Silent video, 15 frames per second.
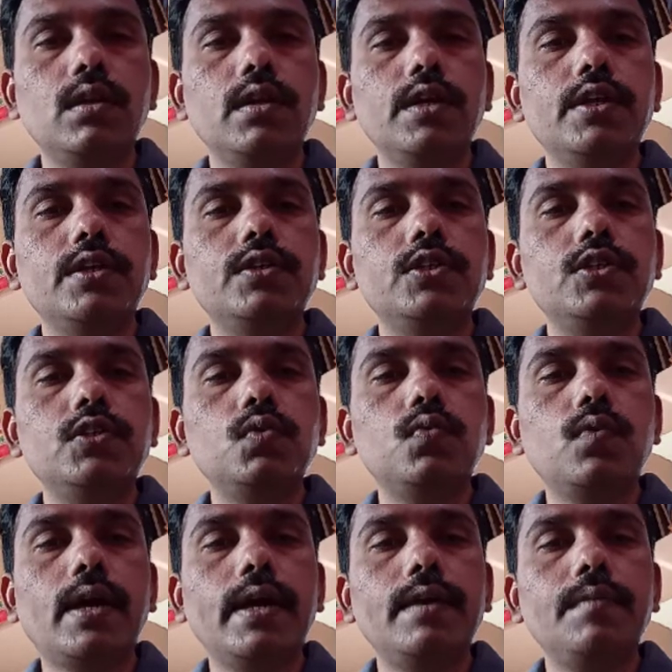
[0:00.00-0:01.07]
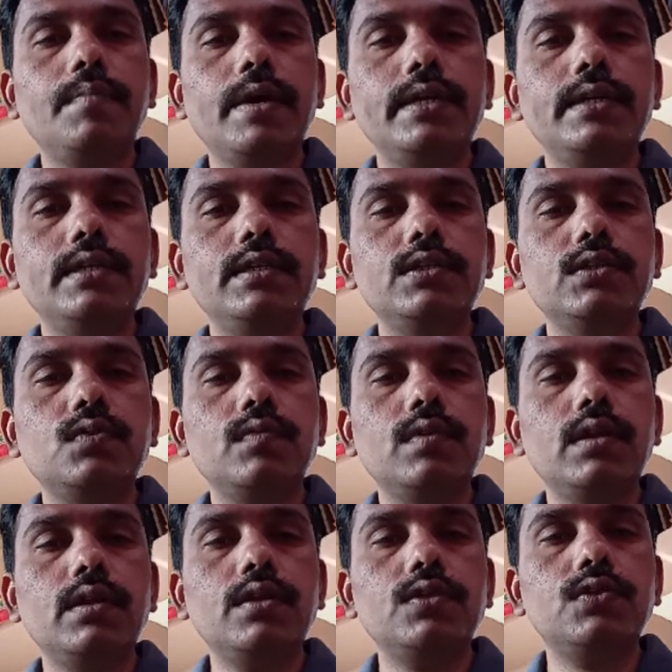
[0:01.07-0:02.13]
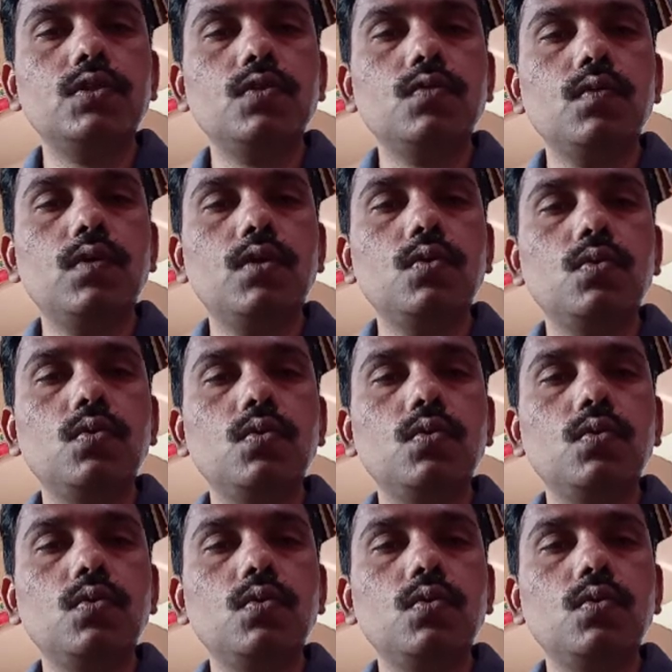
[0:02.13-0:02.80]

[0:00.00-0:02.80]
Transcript: d2y by dt square is equal to